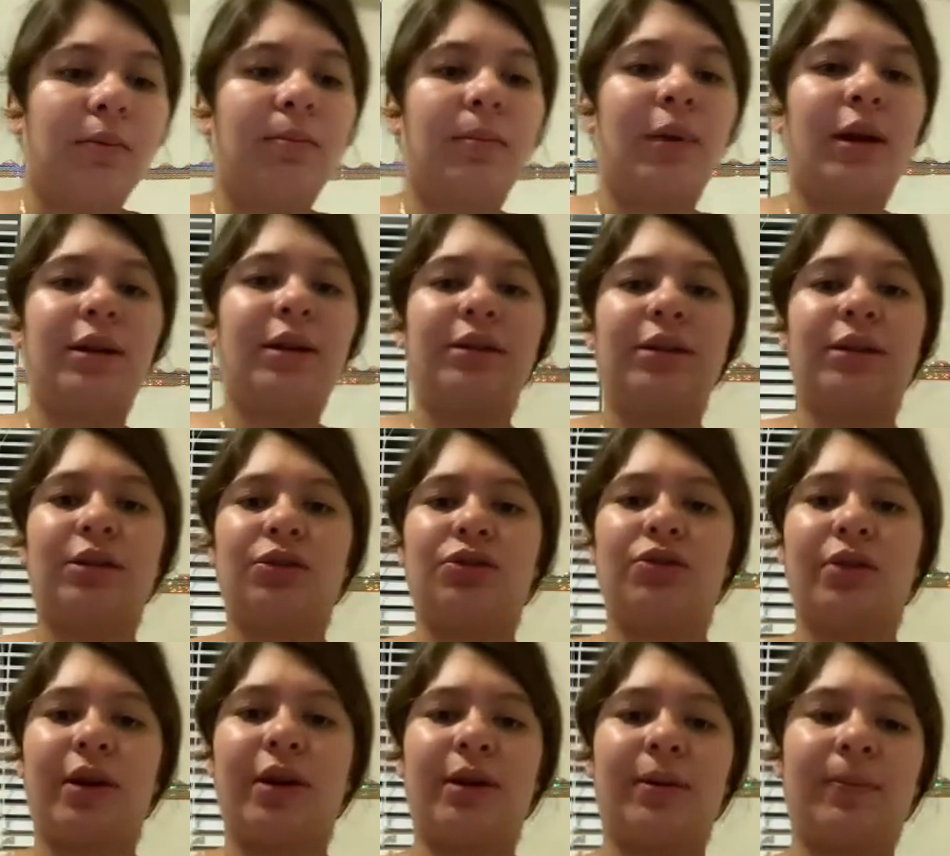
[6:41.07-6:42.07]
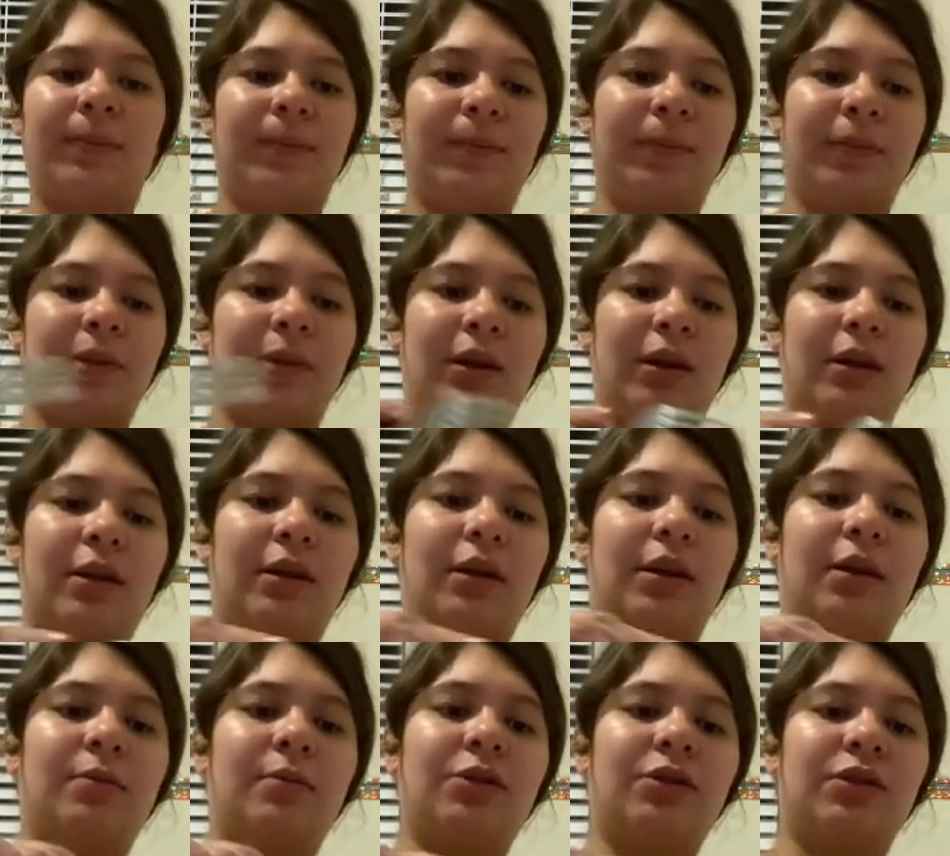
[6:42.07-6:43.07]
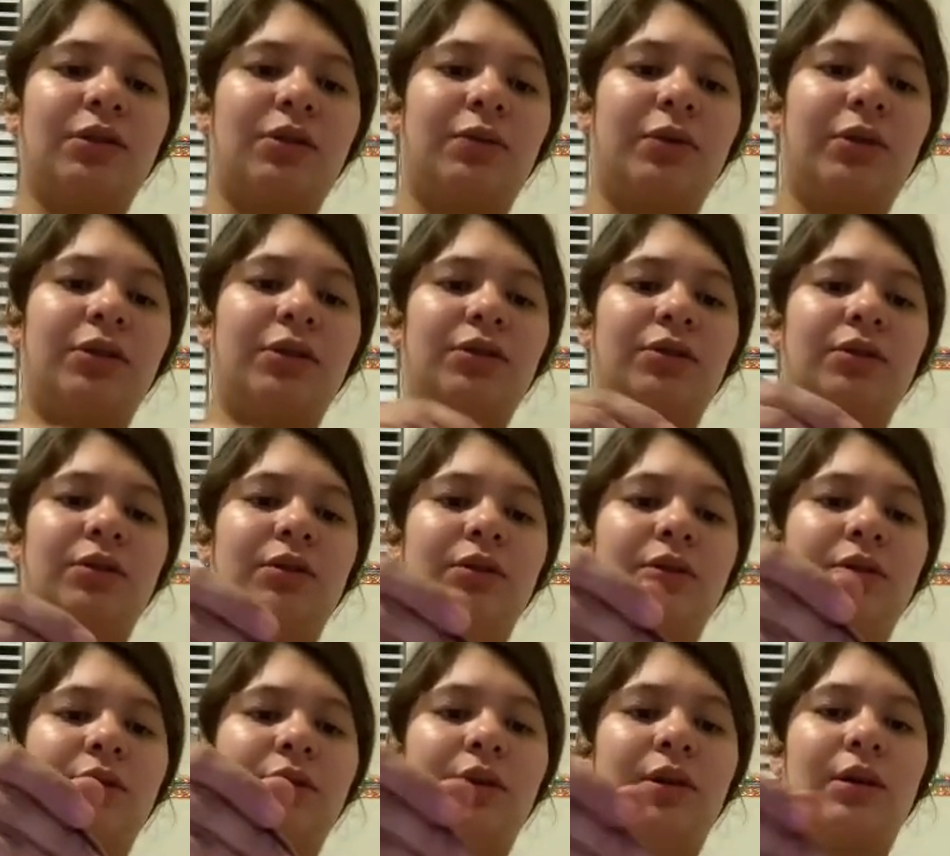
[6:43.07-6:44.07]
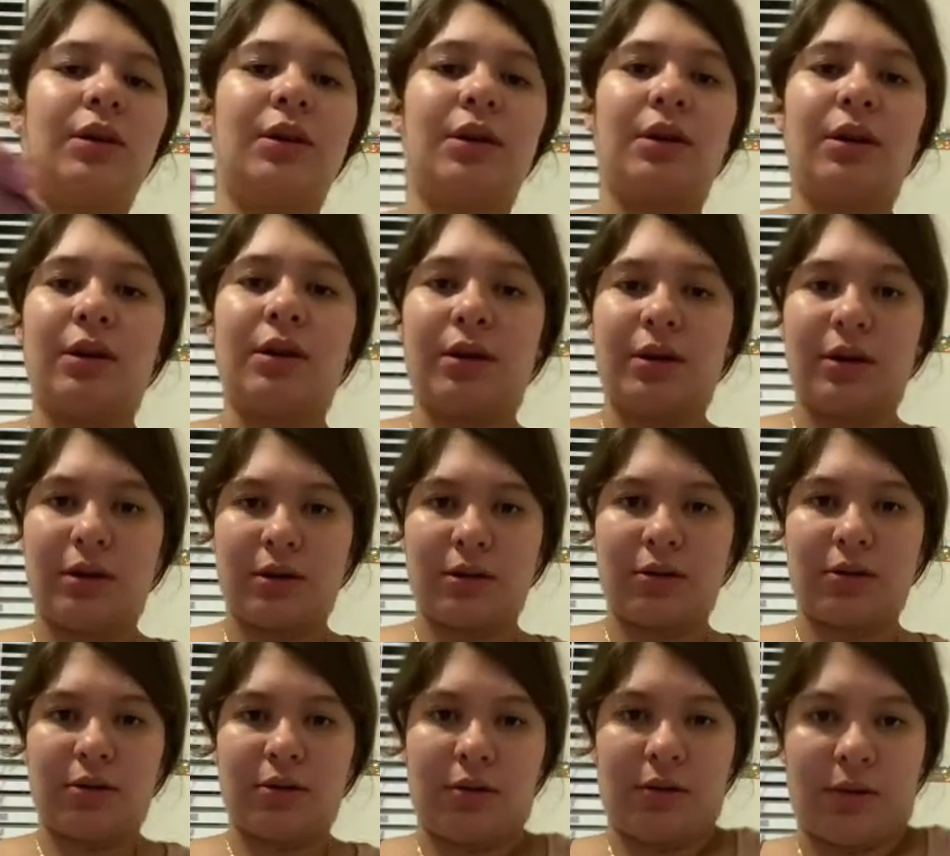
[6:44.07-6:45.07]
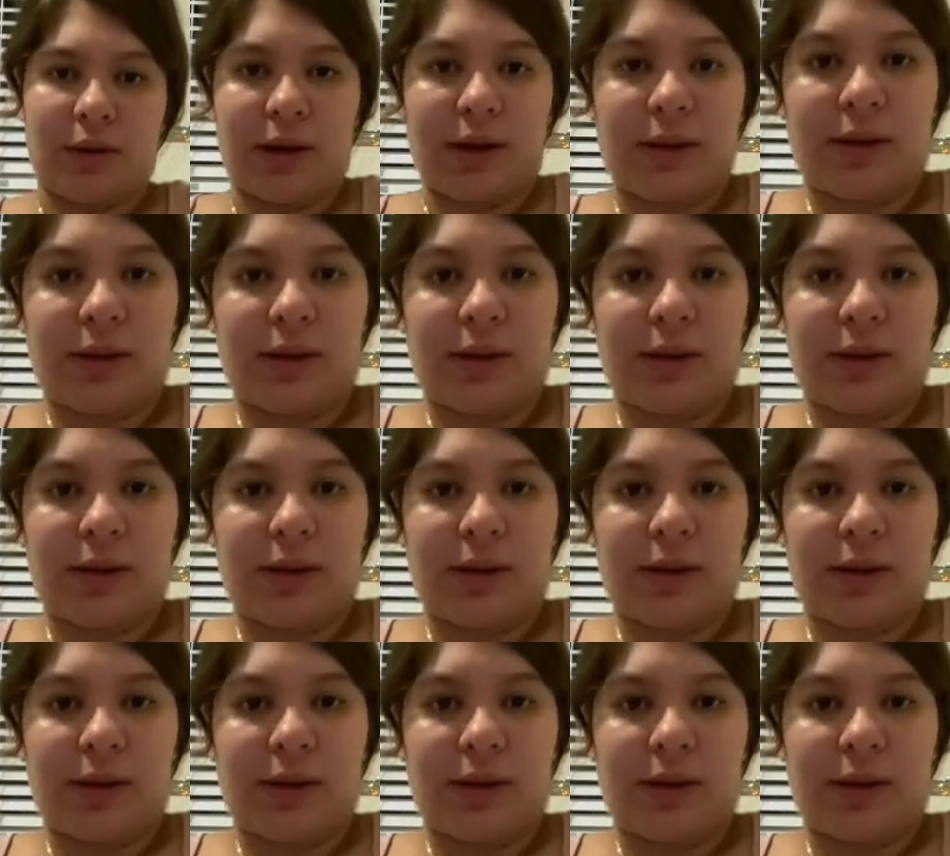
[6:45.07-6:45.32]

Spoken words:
painting tray, and then I'm just going to go like